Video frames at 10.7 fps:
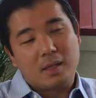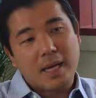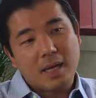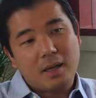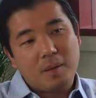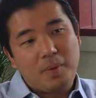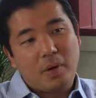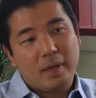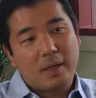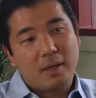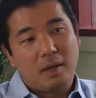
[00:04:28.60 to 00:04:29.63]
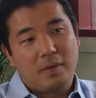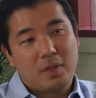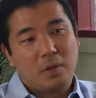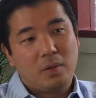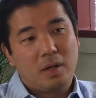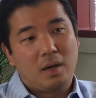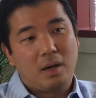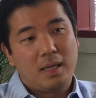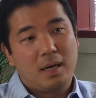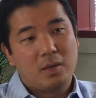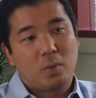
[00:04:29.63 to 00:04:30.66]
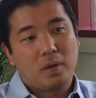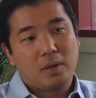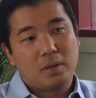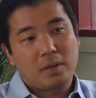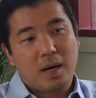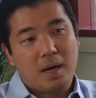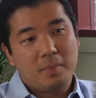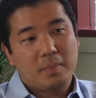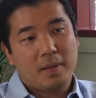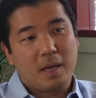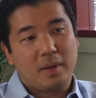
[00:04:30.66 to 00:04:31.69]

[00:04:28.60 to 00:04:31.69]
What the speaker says: The second component of this new law allows workers' comp